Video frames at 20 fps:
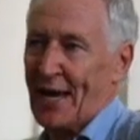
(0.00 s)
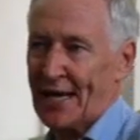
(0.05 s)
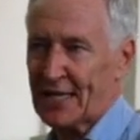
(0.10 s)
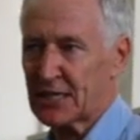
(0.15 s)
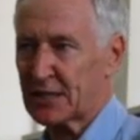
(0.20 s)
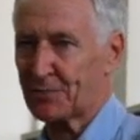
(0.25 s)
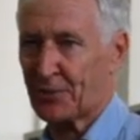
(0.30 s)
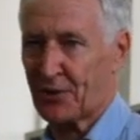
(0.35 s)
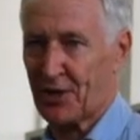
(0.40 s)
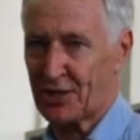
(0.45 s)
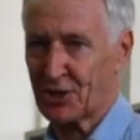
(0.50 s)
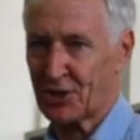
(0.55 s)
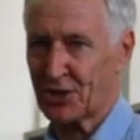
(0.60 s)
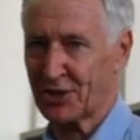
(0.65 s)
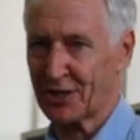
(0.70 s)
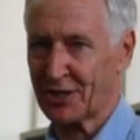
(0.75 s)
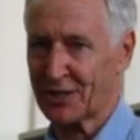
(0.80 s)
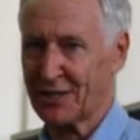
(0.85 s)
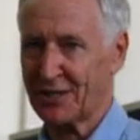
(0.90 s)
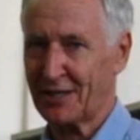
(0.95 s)

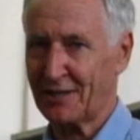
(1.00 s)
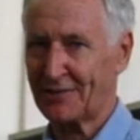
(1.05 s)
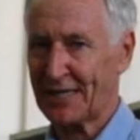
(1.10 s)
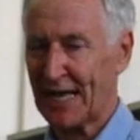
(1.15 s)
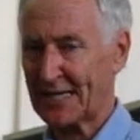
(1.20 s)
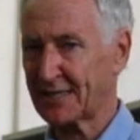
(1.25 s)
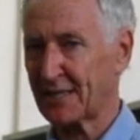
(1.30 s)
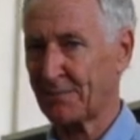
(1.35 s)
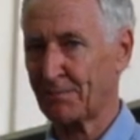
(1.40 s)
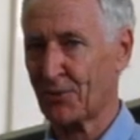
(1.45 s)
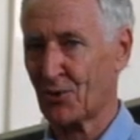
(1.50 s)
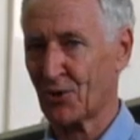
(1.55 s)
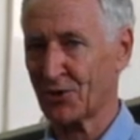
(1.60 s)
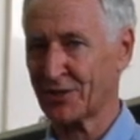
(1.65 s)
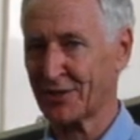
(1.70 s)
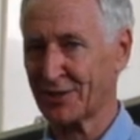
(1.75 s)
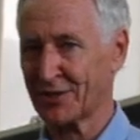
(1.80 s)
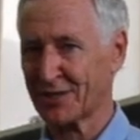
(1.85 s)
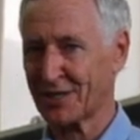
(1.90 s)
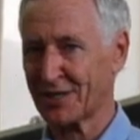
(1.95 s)
expiration, that's
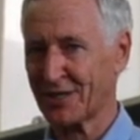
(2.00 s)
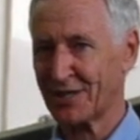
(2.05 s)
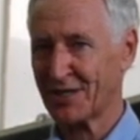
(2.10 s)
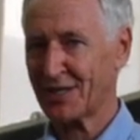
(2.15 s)
important.